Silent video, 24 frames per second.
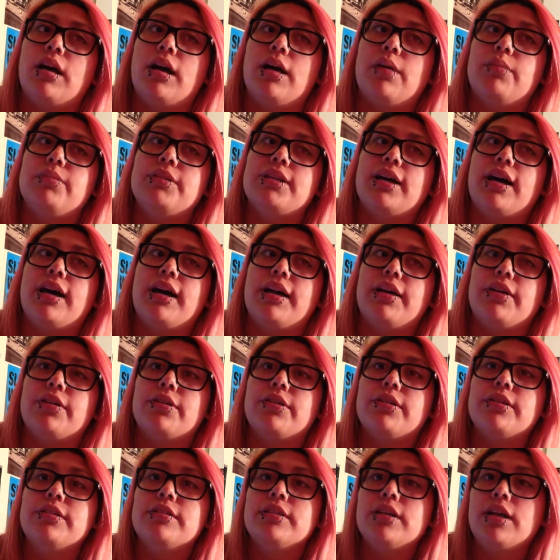I'm
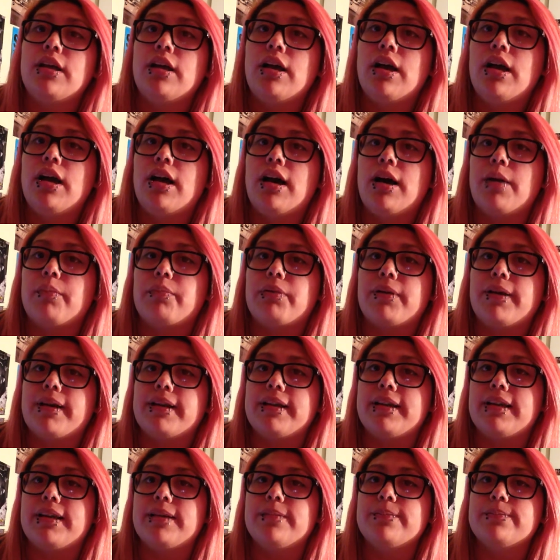tired, I'm
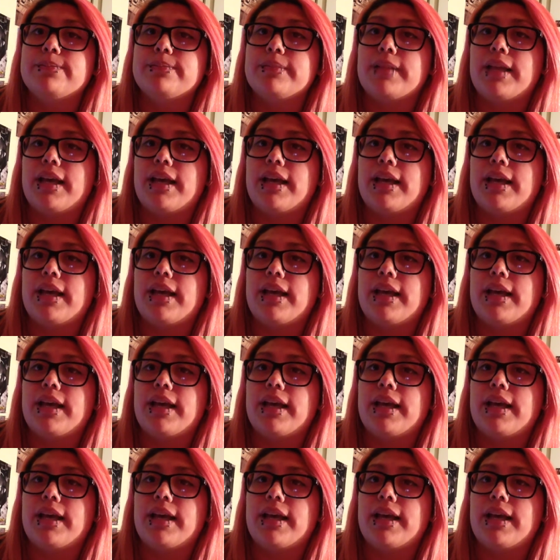pregnant,